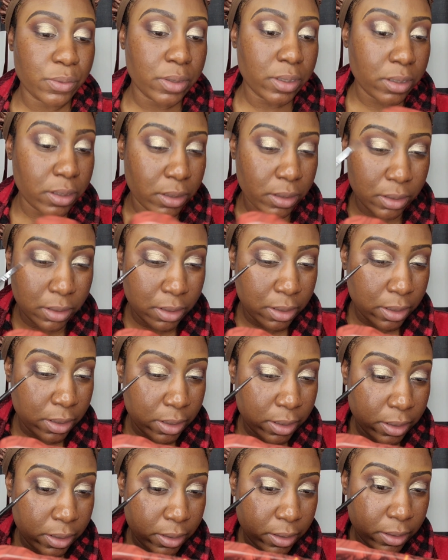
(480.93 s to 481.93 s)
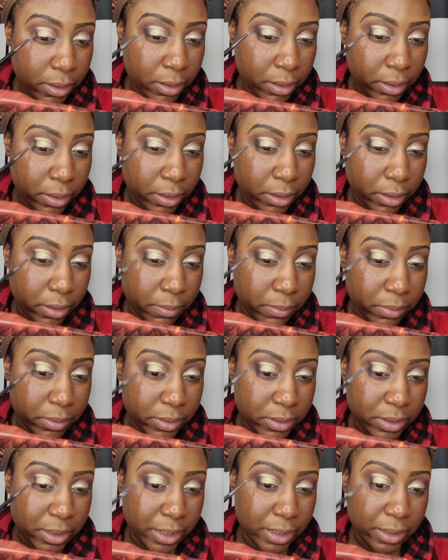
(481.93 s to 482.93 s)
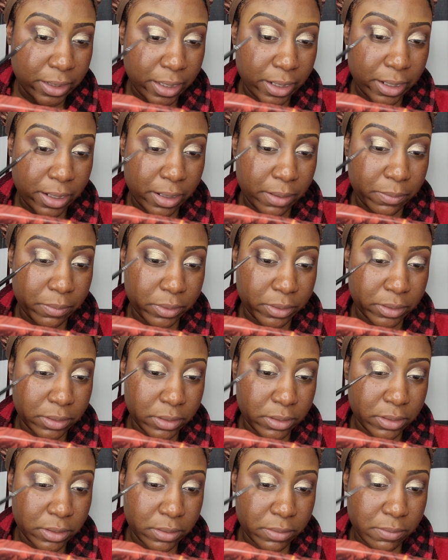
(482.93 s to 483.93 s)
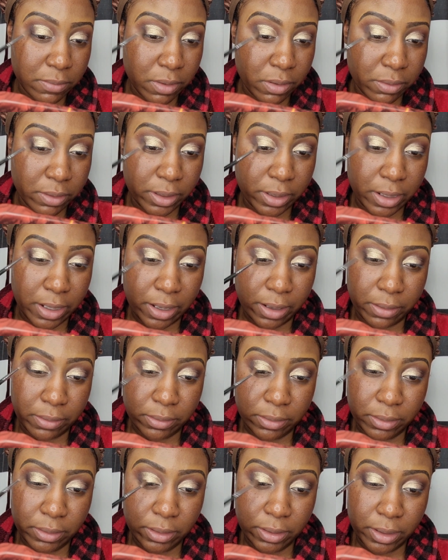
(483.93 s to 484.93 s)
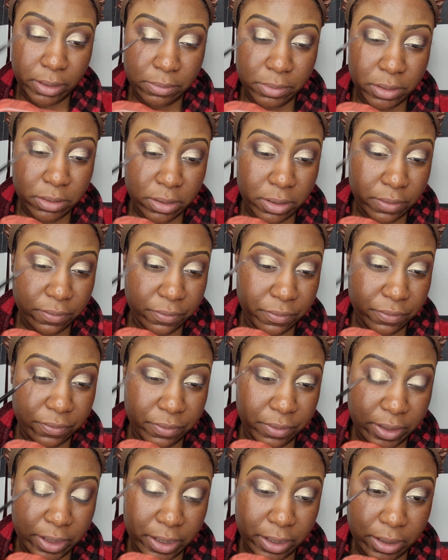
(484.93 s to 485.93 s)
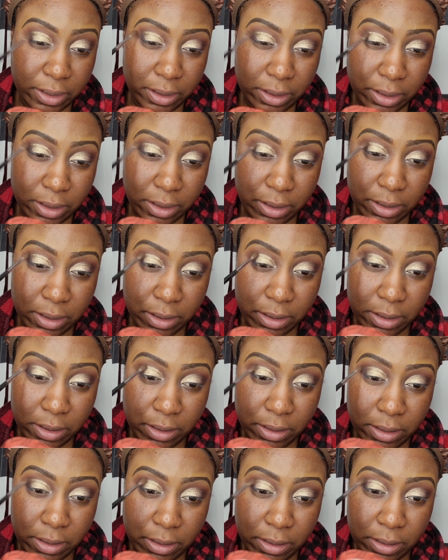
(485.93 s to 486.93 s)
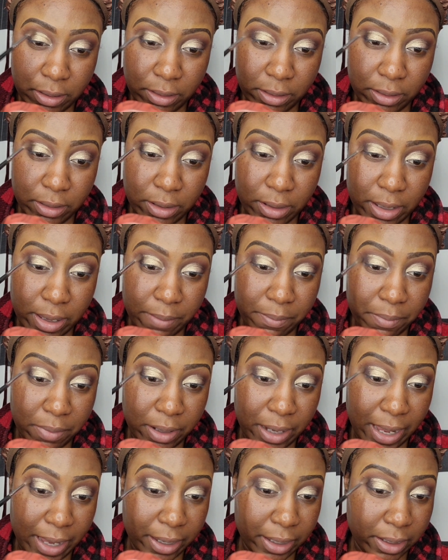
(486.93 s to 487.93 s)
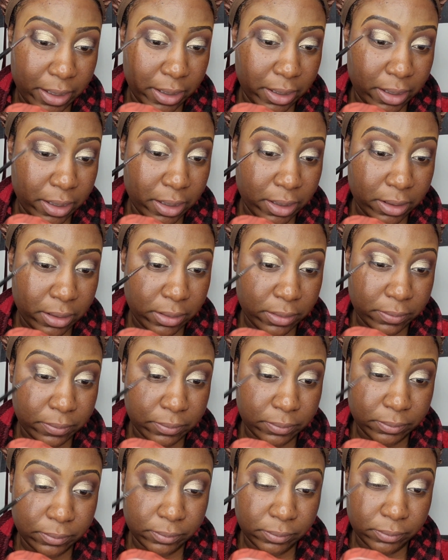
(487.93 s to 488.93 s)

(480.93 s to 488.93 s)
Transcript: I two. I'm to take that and I am going to smoke it out. I'm just gonna flick that black in.